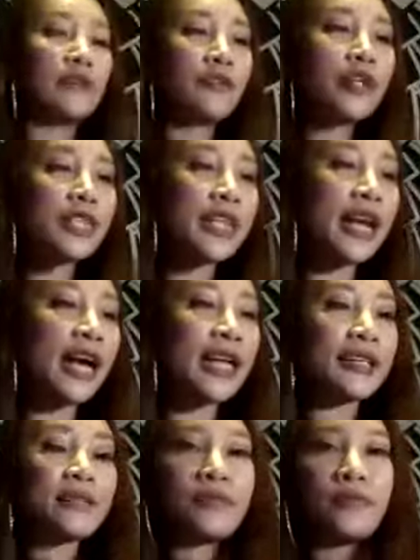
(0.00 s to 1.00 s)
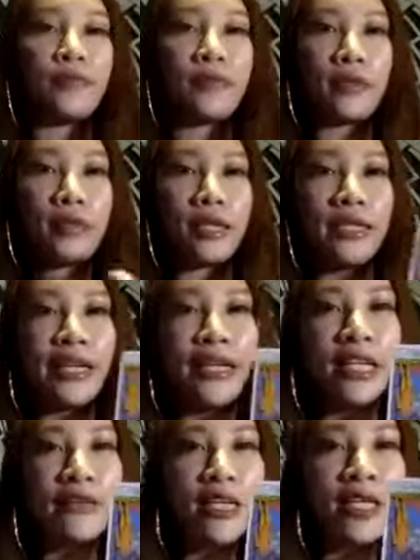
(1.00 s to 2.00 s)
First card, the
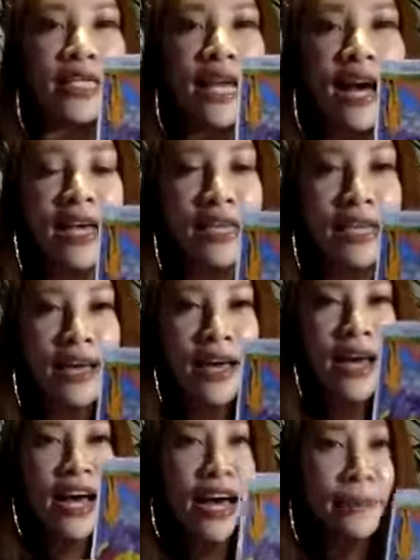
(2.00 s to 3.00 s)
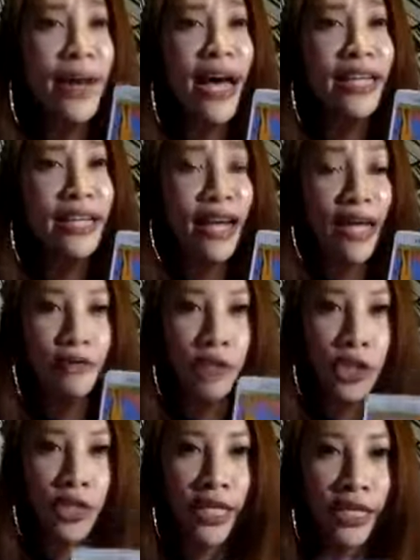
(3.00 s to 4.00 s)
Lover's card, but
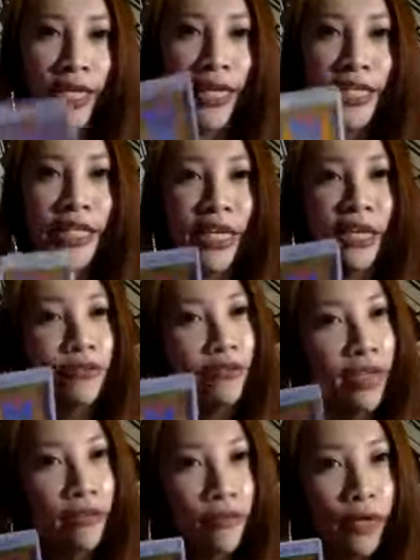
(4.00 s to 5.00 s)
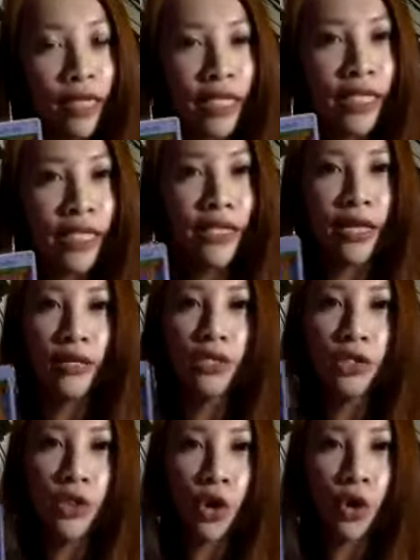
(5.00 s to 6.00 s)
unfortunately it's in reverse.
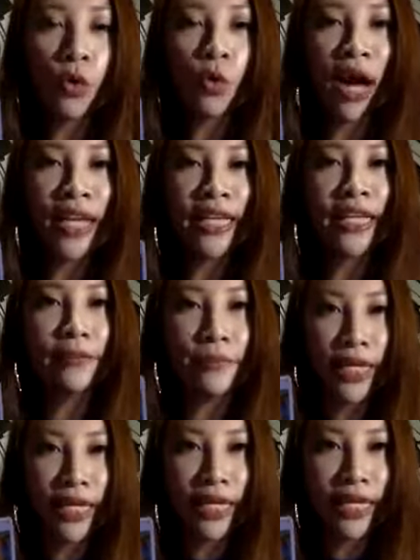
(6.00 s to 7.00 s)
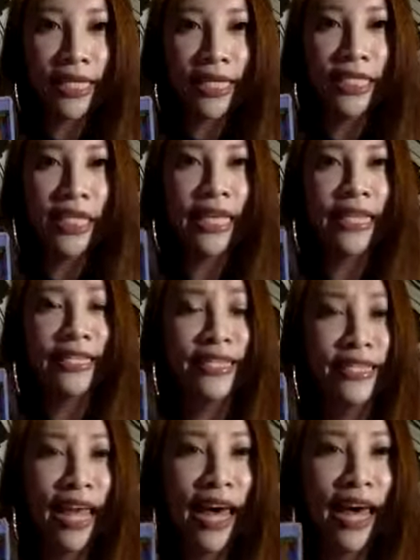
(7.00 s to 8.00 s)
So what it means is
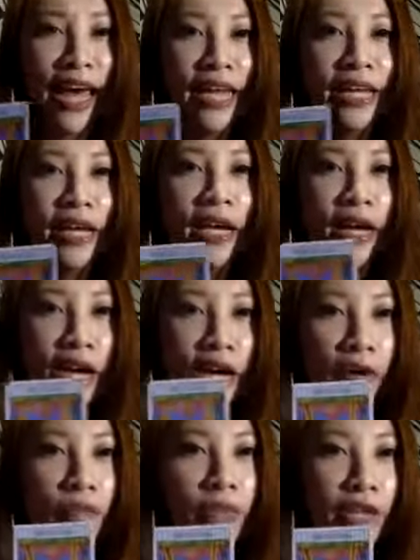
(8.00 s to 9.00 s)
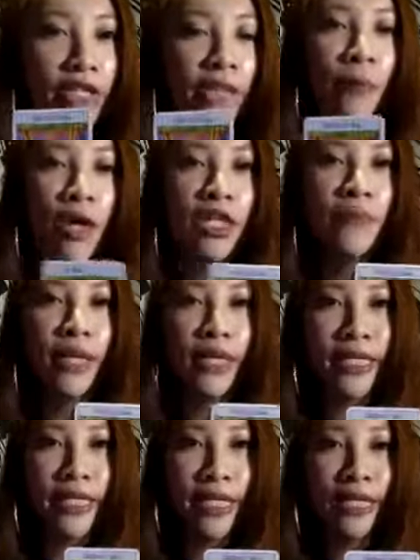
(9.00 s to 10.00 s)
that um, there's a
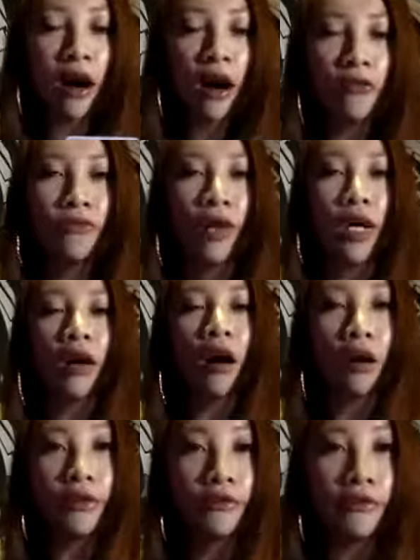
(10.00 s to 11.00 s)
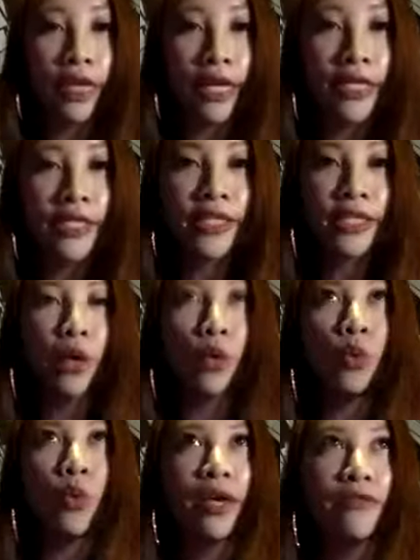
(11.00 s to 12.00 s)
possibility of uh, conflicts
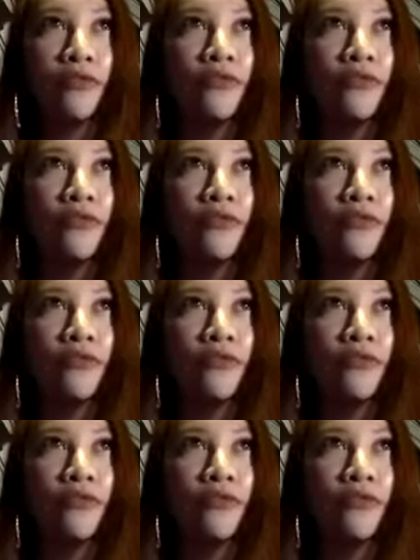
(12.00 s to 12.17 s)
with